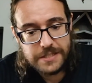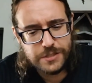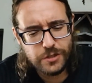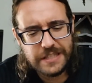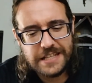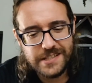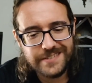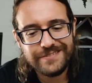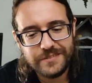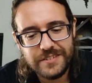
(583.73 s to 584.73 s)
it's not that,
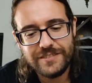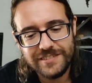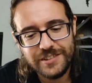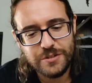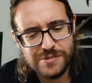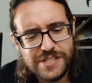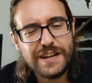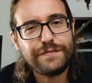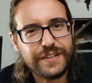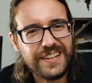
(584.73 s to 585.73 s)

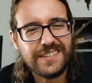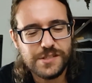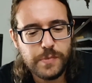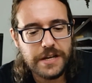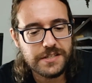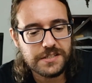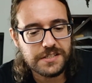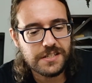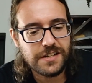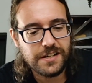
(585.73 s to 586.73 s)
suffering spice.
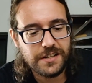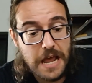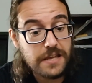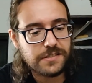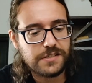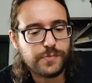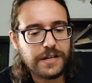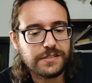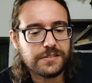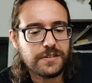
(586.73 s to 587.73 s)
It's a nice
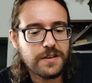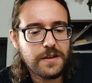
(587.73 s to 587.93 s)
spice.